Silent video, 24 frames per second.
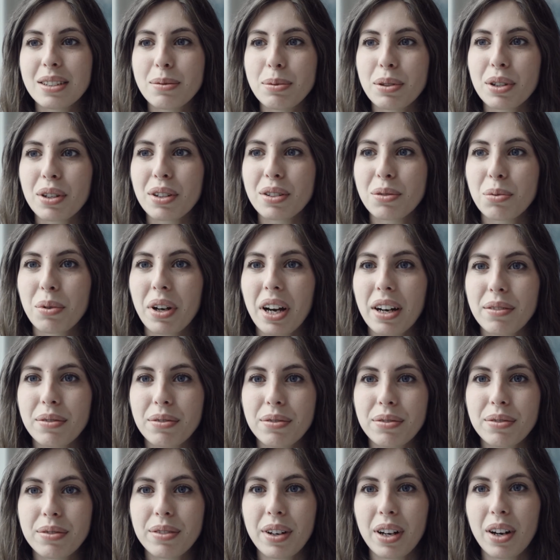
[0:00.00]
is because we have
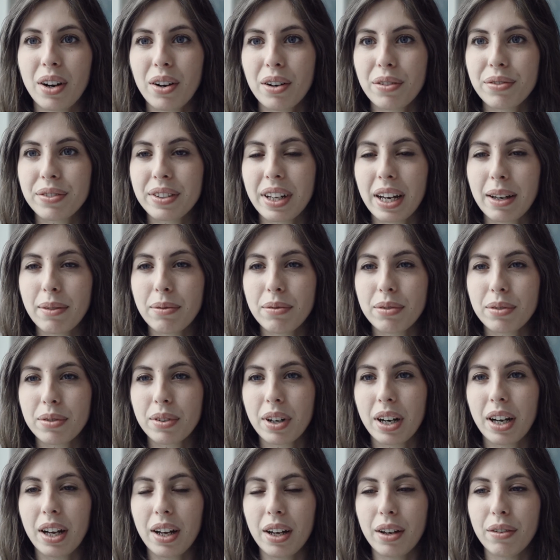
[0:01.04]
a lot of time
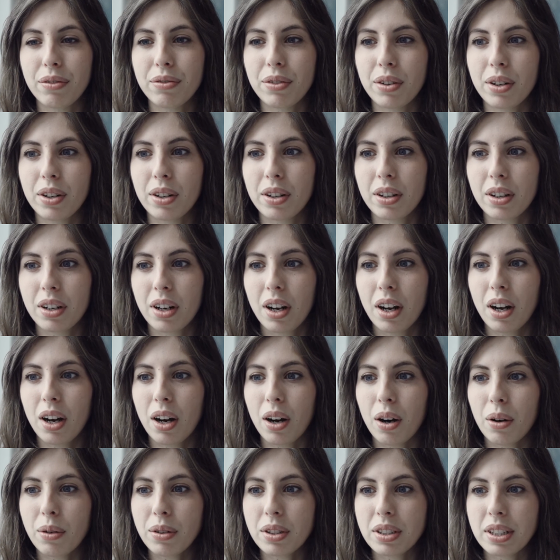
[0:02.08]
uh, for
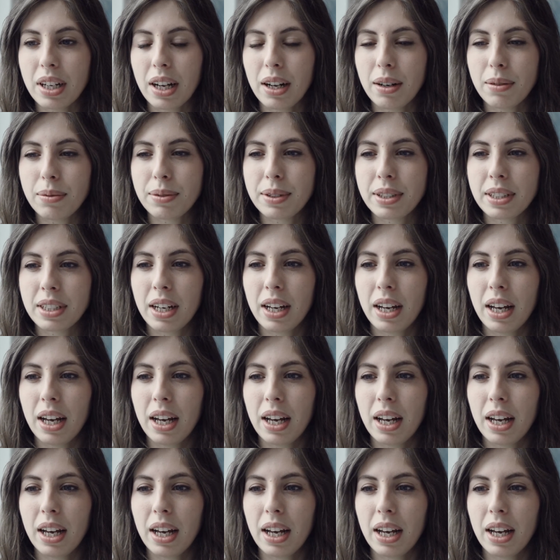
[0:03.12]
ourselves